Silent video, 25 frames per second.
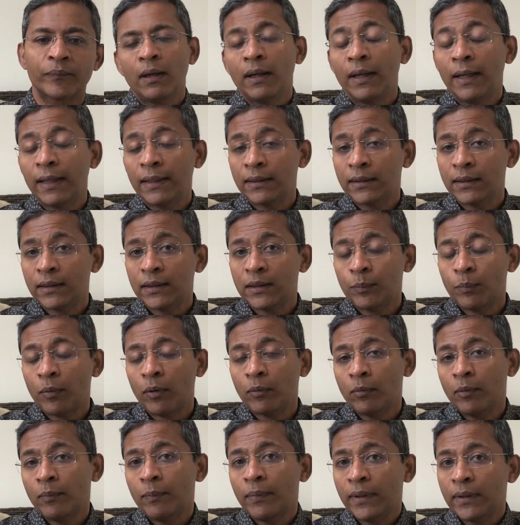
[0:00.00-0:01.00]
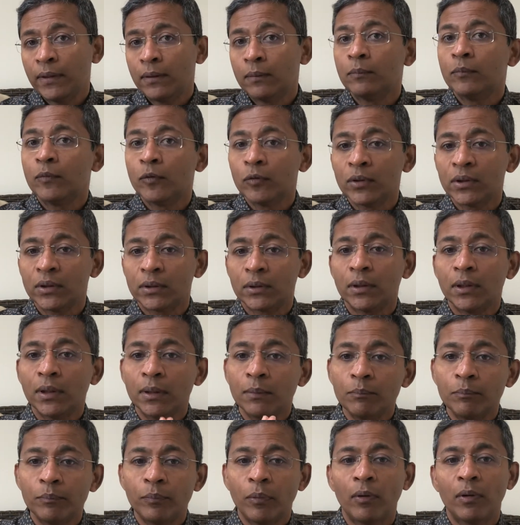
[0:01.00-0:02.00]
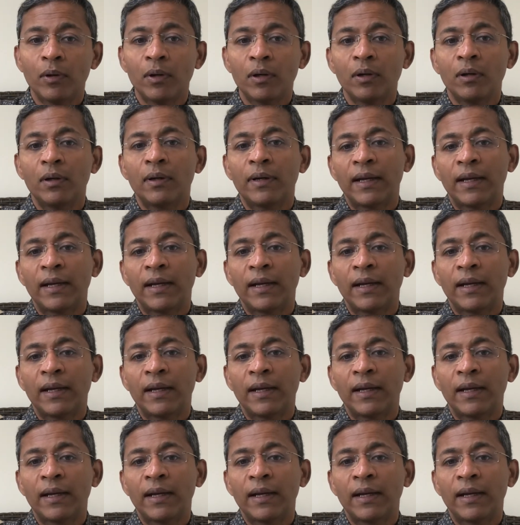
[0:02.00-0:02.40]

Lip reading: Next is probably the most important